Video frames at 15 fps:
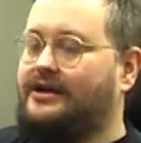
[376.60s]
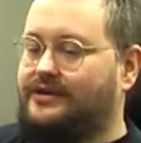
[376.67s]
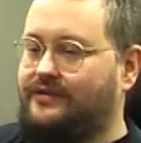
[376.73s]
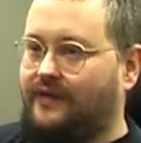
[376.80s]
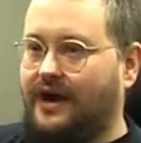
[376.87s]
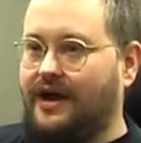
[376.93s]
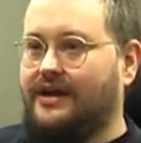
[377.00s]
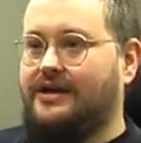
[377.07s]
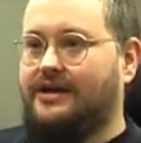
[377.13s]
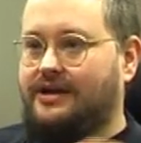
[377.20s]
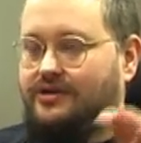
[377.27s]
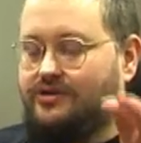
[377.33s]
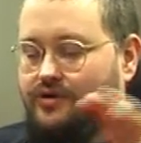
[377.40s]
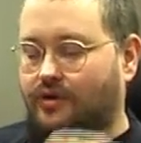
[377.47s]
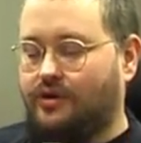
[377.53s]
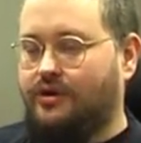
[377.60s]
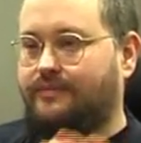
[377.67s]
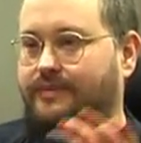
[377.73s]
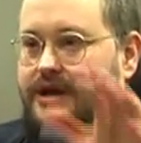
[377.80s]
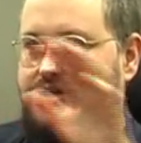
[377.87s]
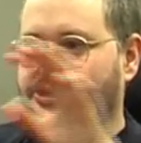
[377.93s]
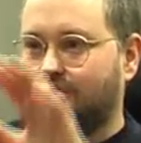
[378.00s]
divided into
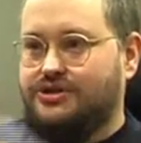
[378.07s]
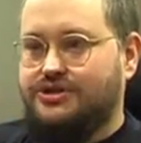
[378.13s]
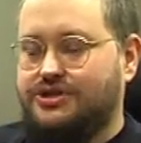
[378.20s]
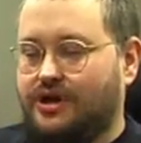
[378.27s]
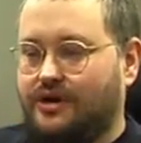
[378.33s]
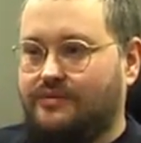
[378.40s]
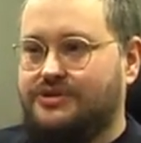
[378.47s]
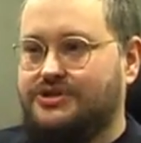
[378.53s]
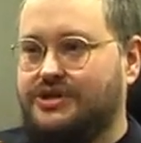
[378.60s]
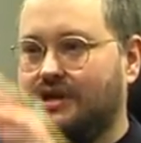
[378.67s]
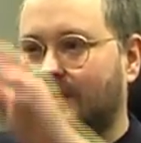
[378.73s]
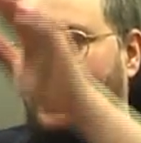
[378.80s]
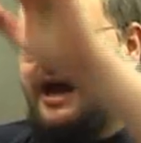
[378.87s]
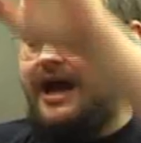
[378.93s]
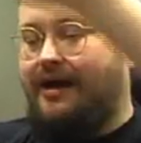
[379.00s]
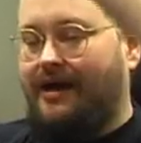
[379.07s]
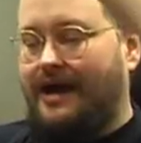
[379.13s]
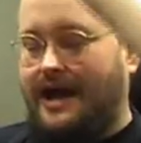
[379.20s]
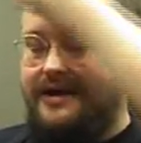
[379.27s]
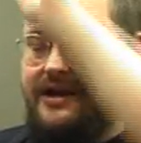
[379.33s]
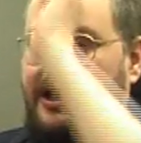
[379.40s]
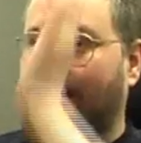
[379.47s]
occupation zones,
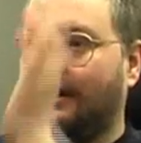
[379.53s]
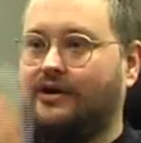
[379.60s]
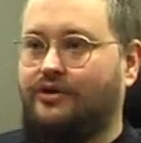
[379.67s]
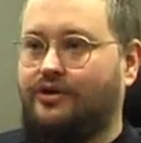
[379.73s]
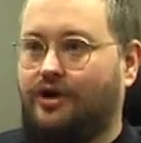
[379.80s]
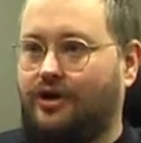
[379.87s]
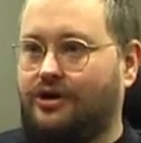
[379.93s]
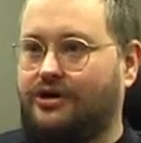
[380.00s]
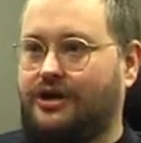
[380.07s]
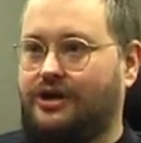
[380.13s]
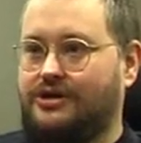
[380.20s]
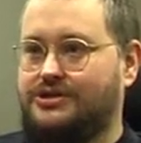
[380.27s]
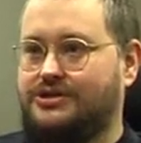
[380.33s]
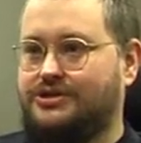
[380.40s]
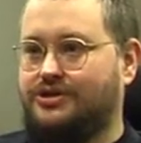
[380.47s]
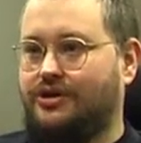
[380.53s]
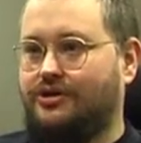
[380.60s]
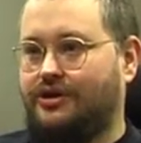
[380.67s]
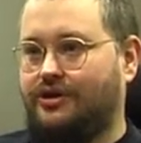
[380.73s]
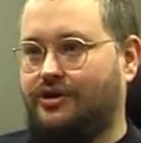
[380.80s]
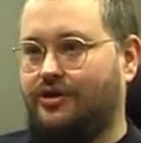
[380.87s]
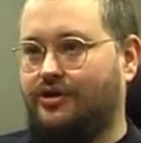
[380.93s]
and the Iron Curtain is
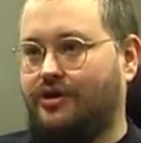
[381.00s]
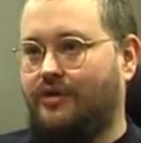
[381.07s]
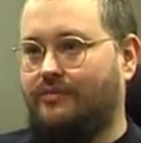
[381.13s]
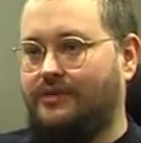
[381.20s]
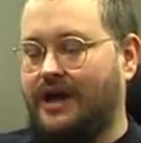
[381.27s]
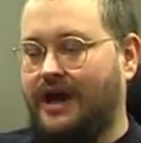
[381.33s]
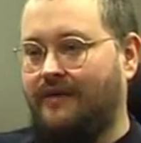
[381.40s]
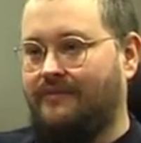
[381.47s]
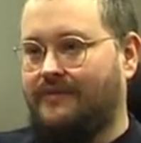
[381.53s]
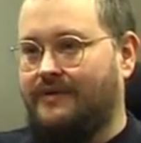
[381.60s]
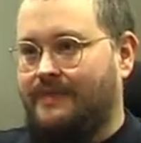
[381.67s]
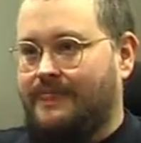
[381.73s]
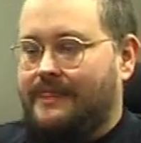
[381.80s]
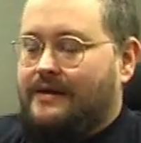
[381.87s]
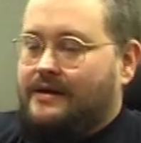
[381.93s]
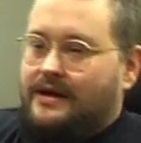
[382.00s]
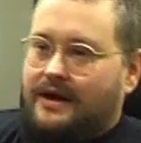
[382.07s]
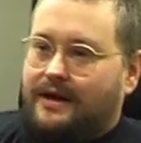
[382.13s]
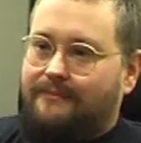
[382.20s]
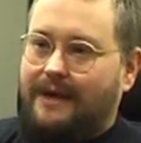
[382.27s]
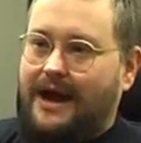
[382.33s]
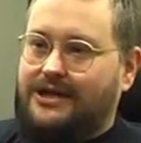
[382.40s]
starting to come down.
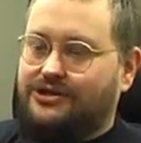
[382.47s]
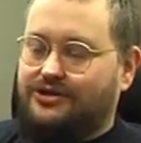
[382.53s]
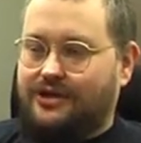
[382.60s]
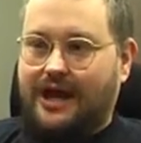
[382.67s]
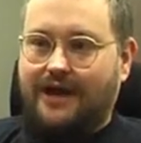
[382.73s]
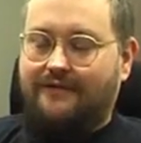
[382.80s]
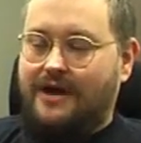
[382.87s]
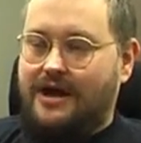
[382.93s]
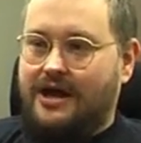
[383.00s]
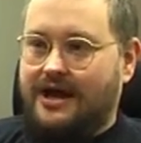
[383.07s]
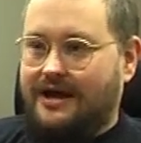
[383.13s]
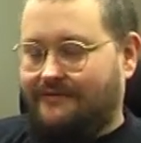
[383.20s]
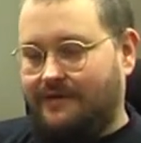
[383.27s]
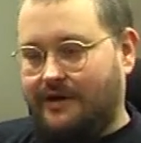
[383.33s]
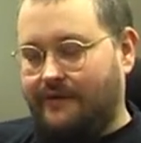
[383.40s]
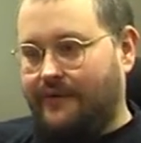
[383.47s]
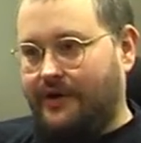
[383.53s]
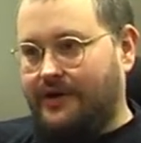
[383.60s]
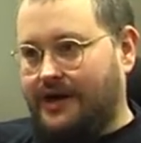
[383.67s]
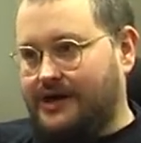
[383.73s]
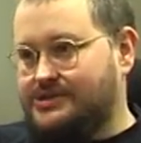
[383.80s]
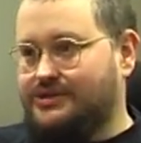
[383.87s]
Patton,
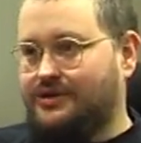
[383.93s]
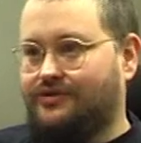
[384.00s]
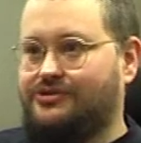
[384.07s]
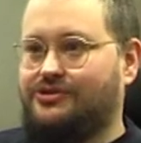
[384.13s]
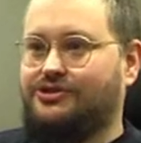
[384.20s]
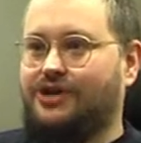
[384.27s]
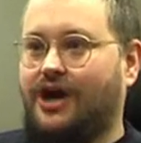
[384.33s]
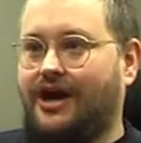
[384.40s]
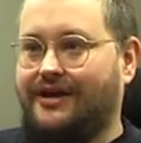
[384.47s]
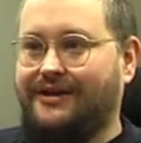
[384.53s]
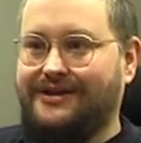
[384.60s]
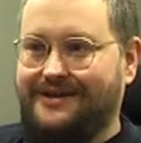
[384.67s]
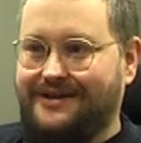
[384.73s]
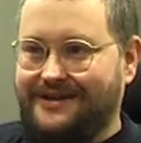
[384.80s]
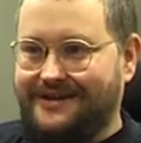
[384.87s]
however, has not died,